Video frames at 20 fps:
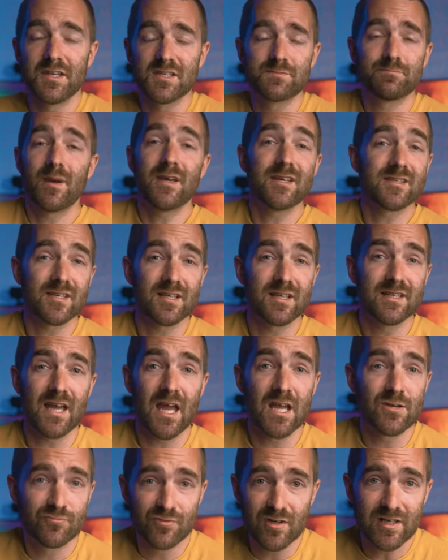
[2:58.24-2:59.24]
it is basically
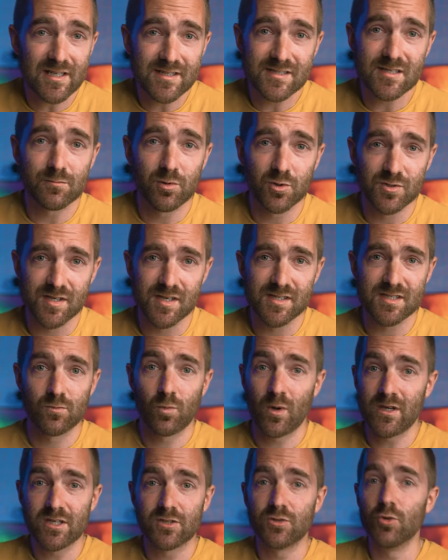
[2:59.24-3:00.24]
a really simple system
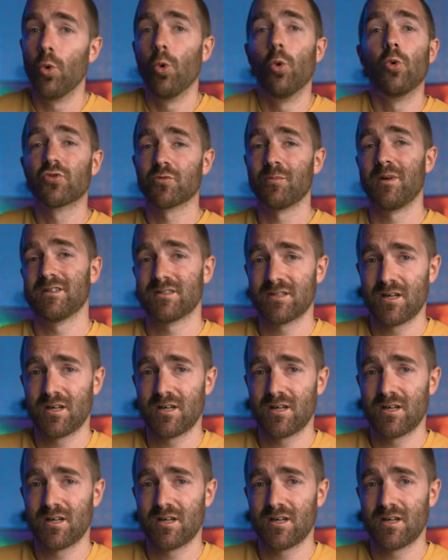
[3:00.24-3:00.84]
where you can automate